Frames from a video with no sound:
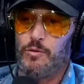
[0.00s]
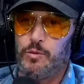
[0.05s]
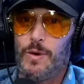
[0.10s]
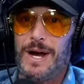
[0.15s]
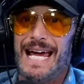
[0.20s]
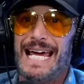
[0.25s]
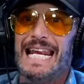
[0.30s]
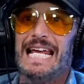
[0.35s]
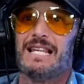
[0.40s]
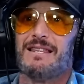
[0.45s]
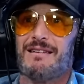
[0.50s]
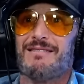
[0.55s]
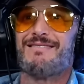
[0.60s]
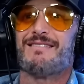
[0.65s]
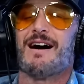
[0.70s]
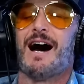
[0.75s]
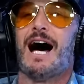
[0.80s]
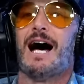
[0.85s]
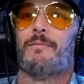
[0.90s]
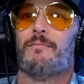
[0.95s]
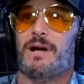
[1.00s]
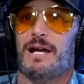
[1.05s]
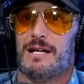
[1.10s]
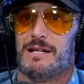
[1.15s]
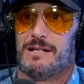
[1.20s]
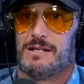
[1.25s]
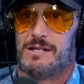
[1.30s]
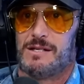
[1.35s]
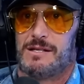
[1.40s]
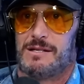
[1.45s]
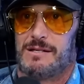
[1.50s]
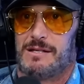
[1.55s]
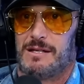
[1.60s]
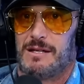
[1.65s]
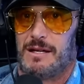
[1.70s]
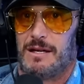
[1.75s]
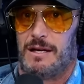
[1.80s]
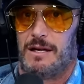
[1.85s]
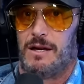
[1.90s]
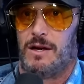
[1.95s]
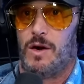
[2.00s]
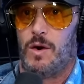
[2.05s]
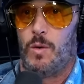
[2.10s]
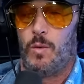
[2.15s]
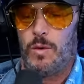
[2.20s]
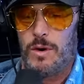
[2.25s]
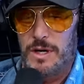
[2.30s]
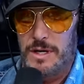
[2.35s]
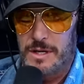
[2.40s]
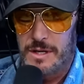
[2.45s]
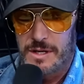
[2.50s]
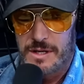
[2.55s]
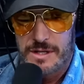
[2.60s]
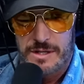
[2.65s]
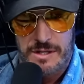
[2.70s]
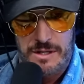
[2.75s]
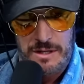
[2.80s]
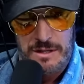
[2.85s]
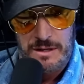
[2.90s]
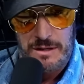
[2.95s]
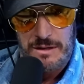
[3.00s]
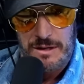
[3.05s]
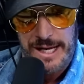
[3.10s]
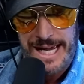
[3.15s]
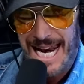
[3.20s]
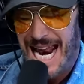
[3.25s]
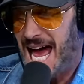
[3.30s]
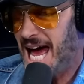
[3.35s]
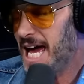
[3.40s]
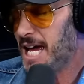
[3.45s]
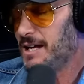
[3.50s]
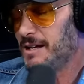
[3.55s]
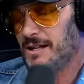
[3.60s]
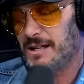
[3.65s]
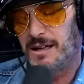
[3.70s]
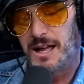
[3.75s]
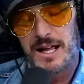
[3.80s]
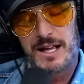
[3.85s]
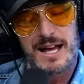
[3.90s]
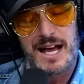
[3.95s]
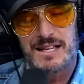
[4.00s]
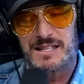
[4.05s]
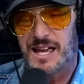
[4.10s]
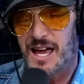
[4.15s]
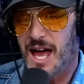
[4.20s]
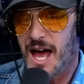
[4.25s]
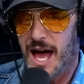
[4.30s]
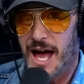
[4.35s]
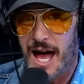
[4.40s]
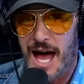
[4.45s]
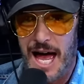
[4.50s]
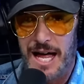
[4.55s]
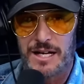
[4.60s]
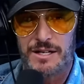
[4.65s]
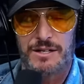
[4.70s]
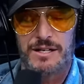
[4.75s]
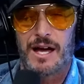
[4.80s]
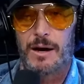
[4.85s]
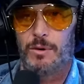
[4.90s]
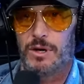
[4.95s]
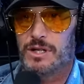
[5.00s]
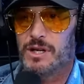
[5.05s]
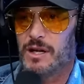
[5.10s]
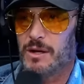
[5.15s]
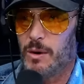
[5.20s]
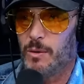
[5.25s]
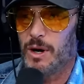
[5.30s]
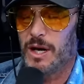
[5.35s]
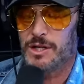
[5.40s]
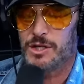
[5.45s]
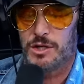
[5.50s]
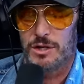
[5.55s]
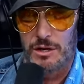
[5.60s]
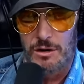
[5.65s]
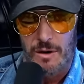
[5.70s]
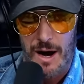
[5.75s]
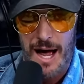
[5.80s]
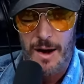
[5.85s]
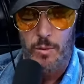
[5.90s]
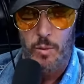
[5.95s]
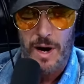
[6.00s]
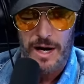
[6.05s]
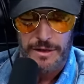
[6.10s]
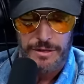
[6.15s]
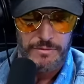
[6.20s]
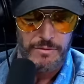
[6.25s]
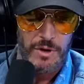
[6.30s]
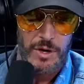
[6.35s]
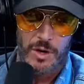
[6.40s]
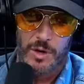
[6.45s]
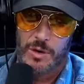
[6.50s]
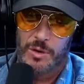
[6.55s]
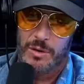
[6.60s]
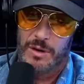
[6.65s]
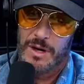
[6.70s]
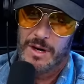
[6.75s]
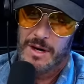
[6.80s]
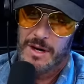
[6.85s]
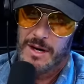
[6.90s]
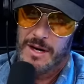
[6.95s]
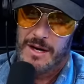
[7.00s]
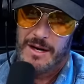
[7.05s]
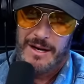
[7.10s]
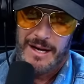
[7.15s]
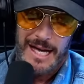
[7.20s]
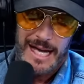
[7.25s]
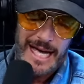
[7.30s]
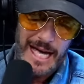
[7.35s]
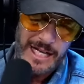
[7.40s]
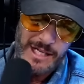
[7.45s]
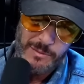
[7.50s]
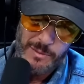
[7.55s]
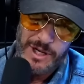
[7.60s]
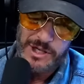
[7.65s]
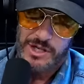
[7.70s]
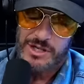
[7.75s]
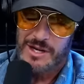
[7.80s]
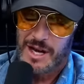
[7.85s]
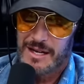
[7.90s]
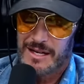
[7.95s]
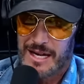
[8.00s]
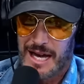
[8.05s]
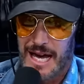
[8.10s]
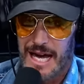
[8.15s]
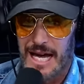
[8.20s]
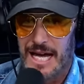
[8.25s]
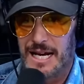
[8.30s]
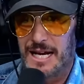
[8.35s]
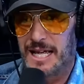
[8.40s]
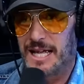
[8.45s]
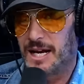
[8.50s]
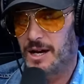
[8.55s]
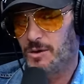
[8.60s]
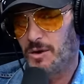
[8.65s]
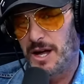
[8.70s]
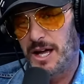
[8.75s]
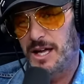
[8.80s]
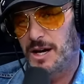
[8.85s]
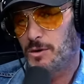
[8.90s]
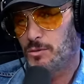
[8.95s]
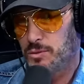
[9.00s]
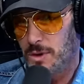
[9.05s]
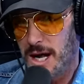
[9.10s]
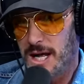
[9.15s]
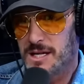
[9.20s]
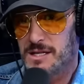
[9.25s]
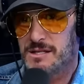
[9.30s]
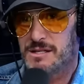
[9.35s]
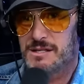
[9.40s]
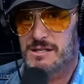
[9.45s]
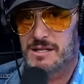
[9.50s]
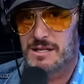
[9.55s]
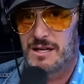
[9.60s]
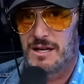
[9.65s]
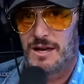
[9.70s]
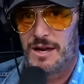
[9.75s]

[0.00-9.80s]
reading the comments was and I, guys, I, I, I want, I want to let you know, I went through as much as I can and, and erased